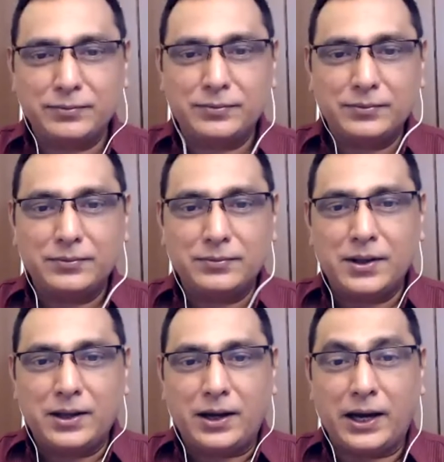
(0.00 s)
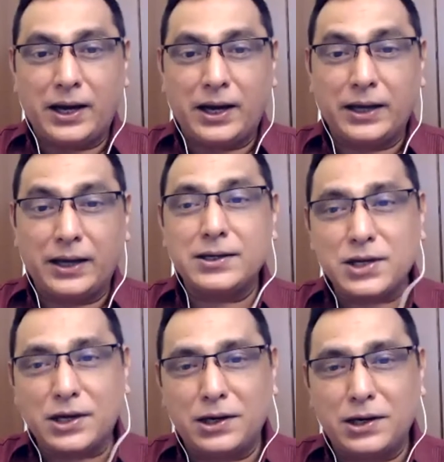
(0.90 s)
I can tell you,
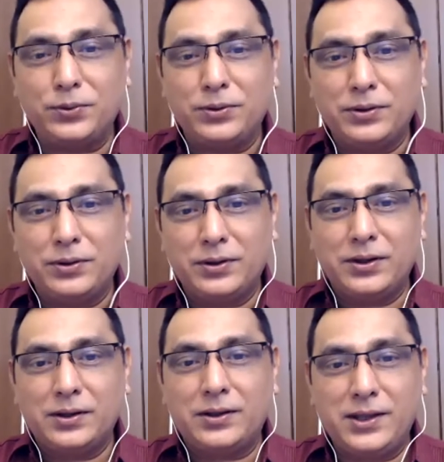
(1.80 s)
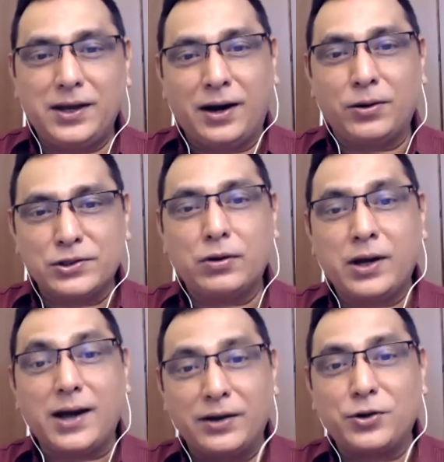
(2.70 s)
they are also great
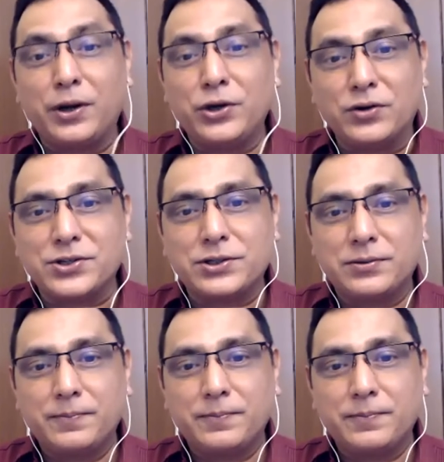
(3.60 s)
entrepreneurs.